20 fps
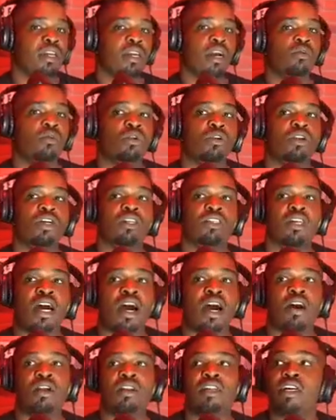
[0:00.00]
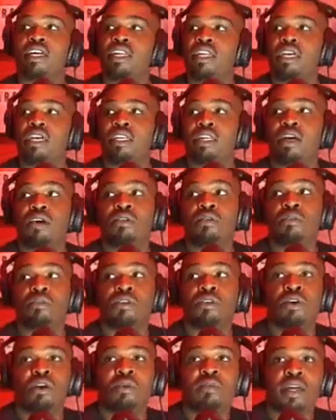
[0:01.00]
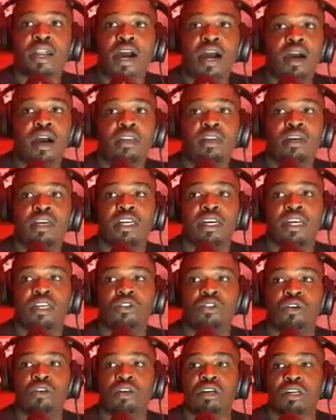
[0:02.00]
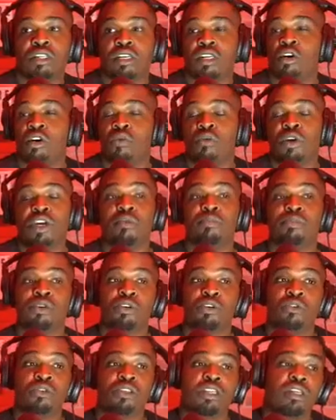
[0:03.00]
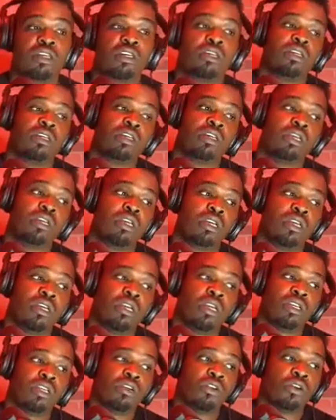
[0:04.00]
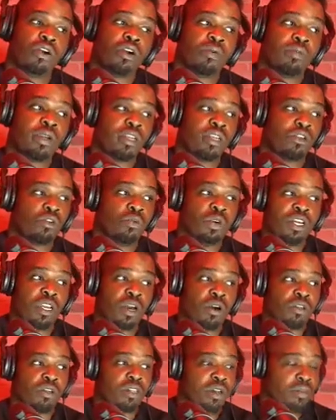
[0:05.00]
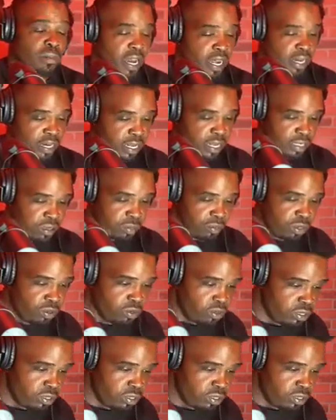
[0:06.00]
I want us all looking at dope. You know what I mean? All looking at drugs, and are we abusing it? You know what I mean? Do we know somebody that's abusing?